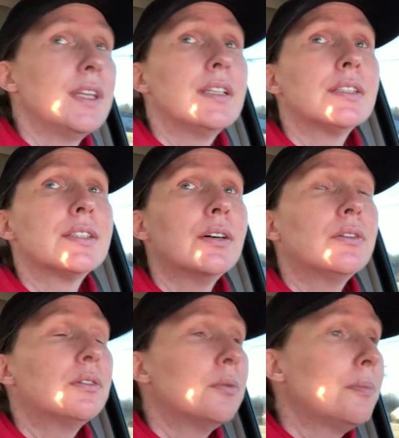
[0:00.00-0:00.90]

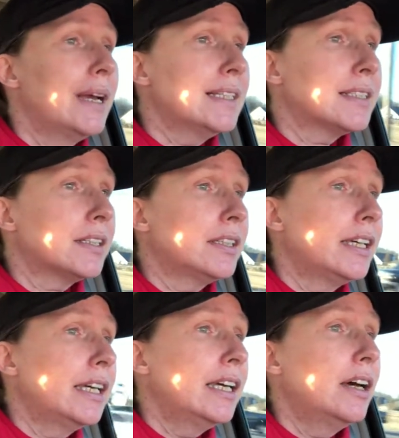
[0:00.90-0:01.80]
So
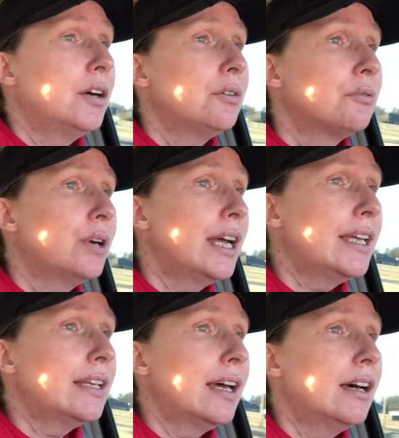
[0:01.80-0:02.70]
basically
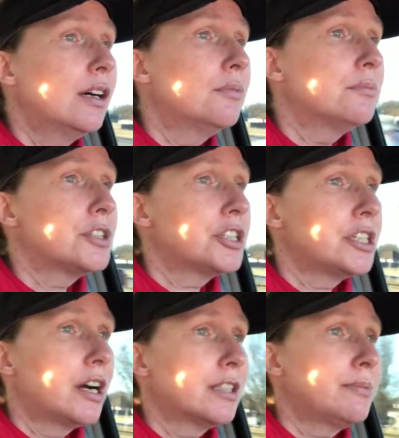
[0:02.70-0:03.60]
what she
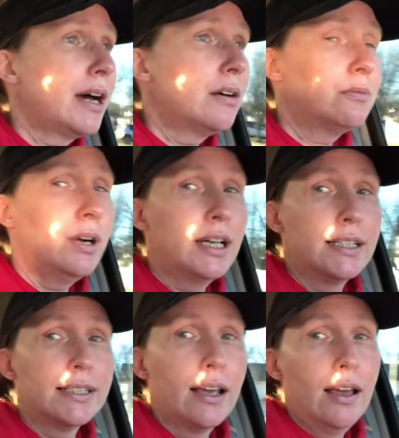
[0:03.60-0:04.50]
talked about
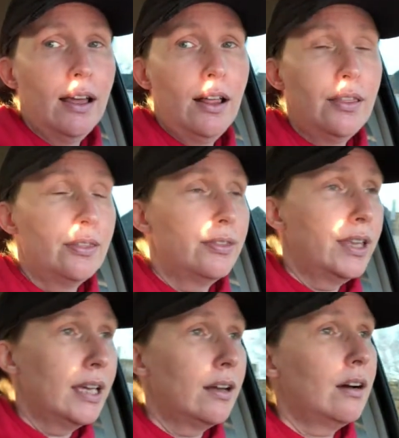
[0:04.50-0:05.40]
was
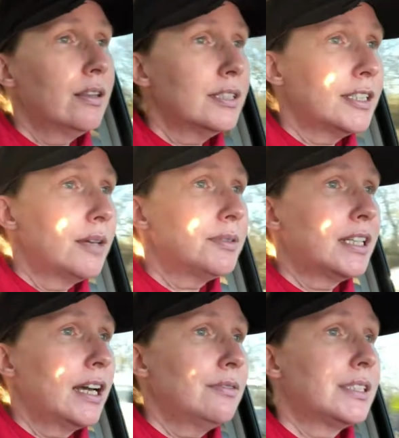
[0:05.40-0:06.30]
that all the steps that
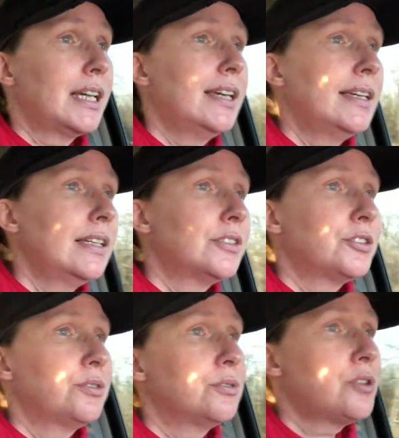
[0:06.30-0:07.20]
I was taking
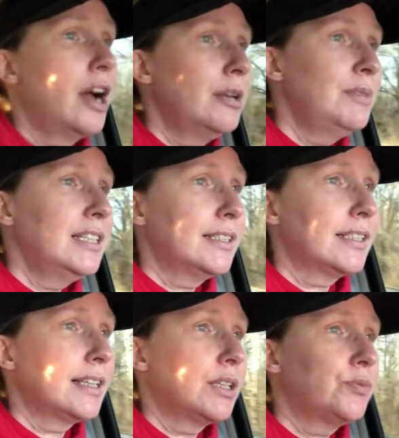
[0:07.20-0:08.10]
to try to be
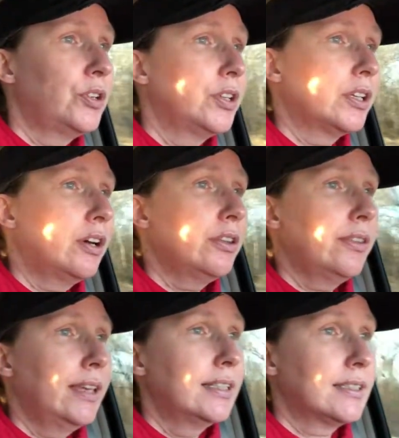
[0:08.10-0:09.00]
successful, and all the
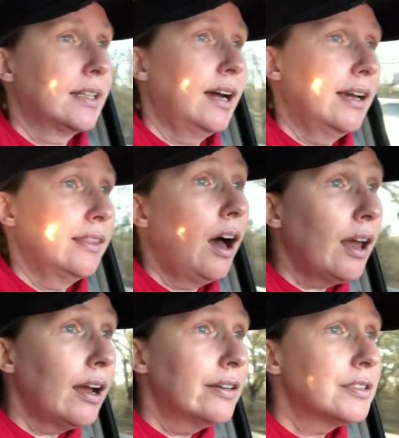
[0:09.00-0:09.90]
things that I thought
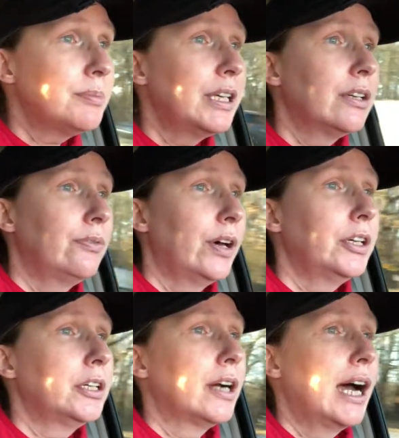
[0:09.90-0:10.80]
I was being a
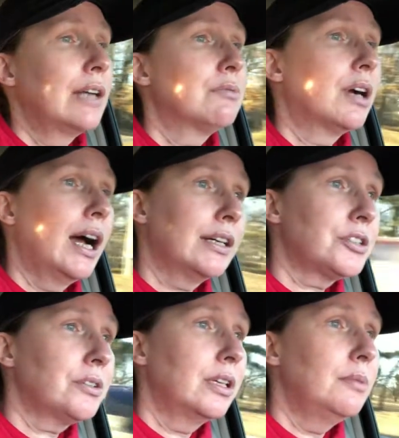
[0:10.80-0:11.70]
failure at, were
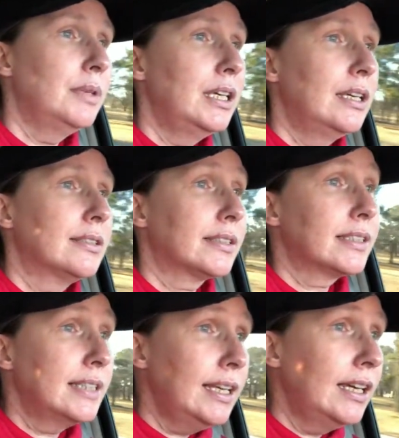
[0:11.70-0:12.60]
actually me
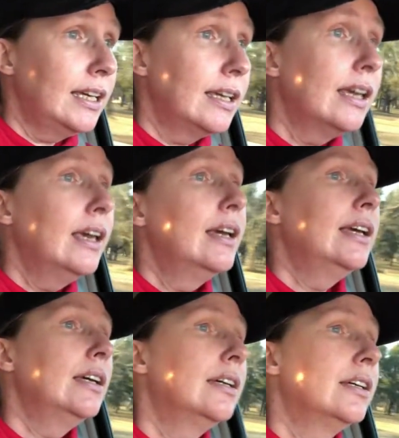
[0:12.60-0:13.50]
succeeding
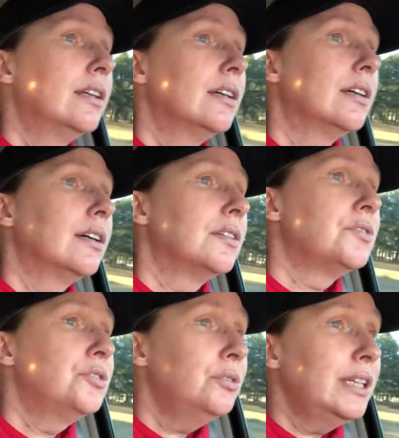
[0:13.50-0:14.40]
in
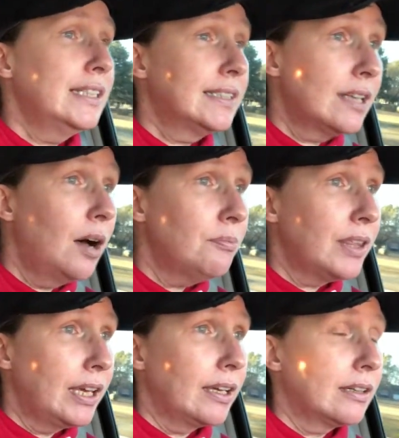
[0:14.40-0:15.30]
doing
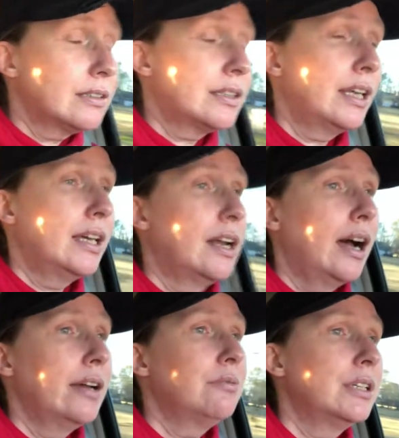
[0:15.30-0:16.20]
something that
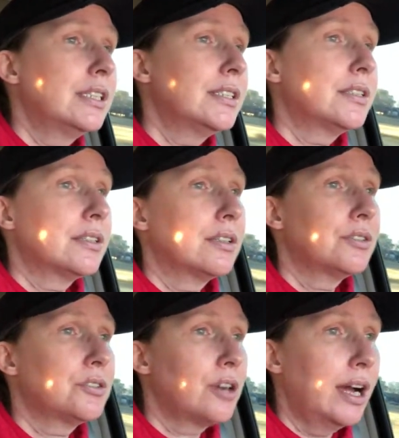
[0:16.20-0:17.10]
I was
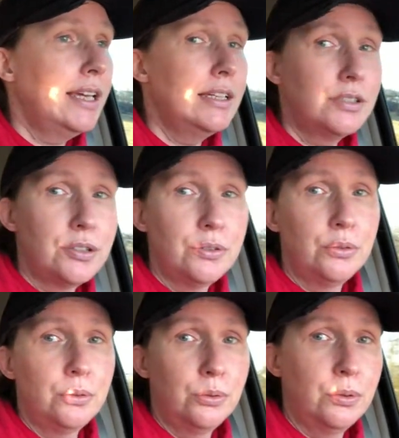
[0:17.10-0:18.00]
trying
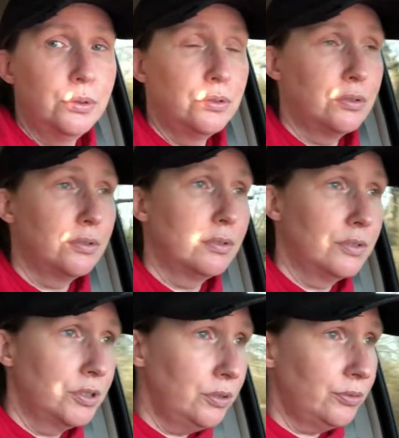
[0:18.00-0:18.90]
to
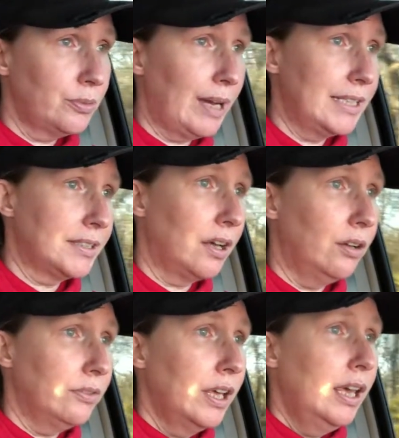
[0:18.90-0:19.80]
do for
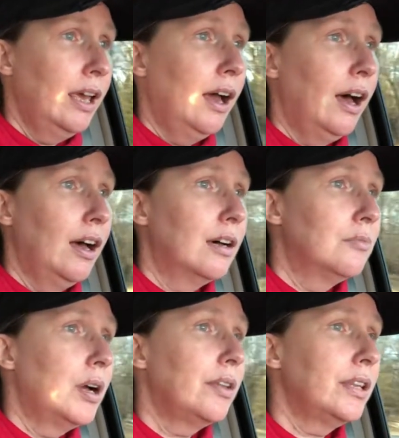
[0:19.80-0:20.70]
myself.
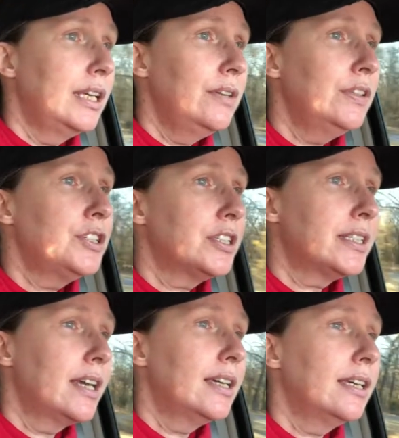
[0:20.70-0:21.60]
That even just
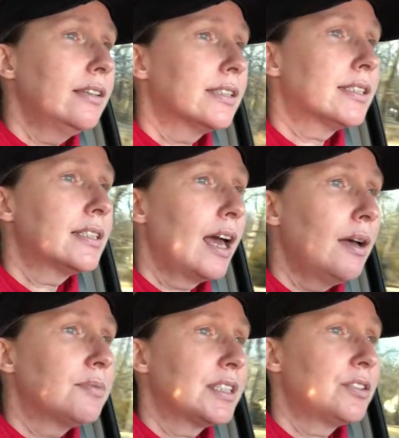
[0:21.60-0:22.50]
taking the
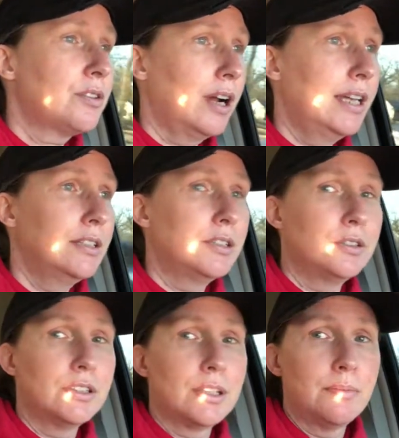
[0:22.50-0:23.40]
steps and trying to
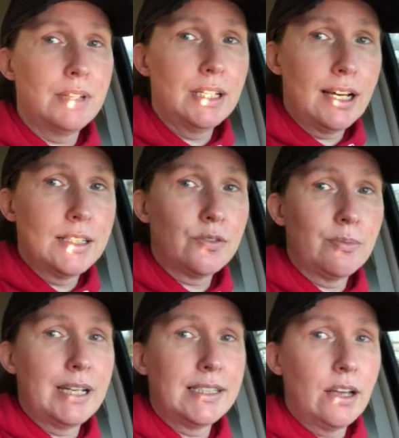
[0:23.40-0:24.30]
do something nice for
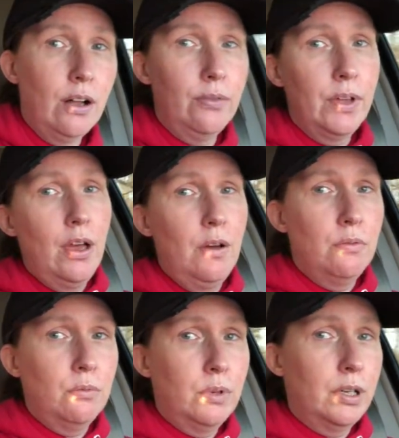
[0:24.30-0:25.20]
myself
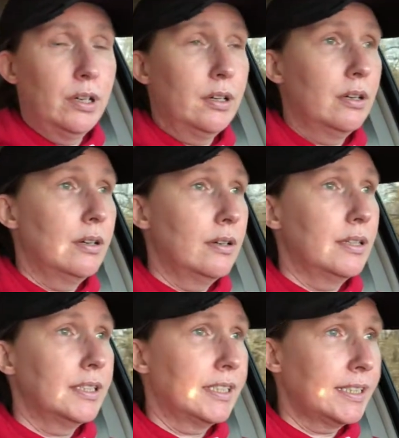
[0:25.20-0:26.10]
were
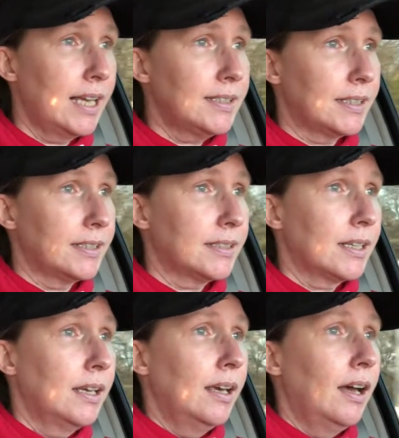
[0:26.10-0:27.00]
successes.
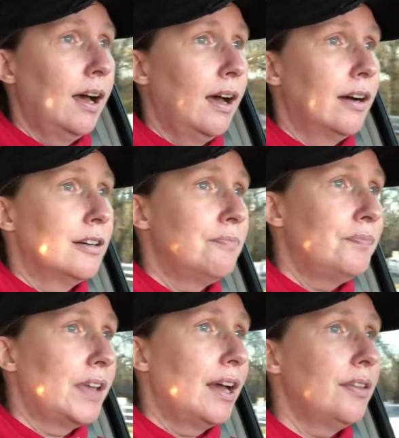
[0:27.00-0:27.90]

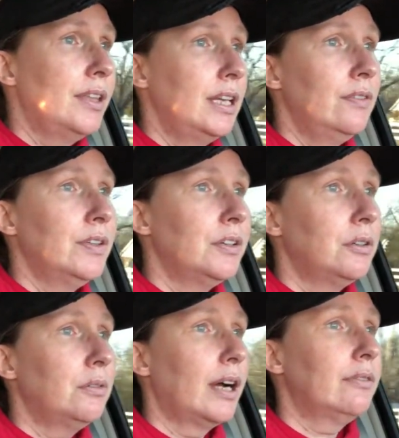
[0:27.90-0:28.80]
That even
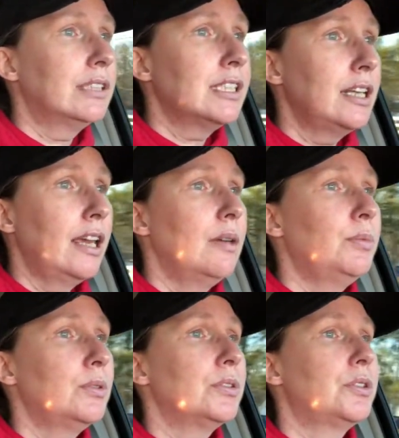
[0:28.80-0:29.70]
though I wasn't
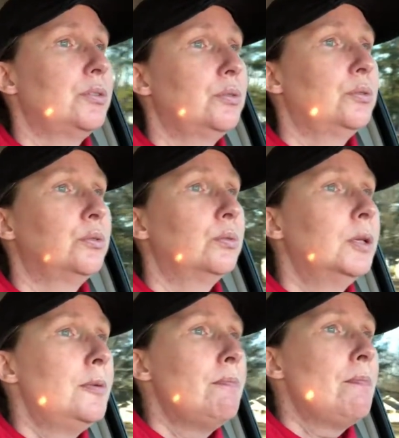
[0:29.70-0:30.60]
able to
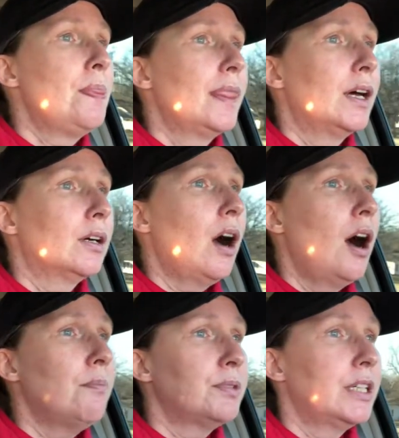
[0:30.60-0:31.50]

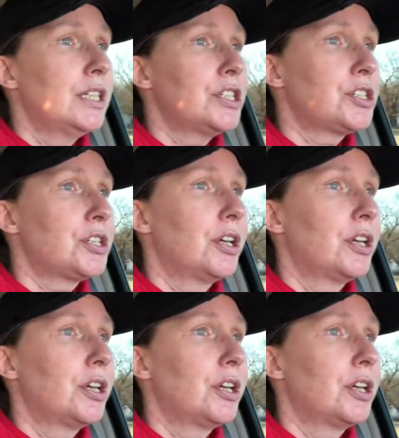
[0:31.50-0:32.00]
accomplish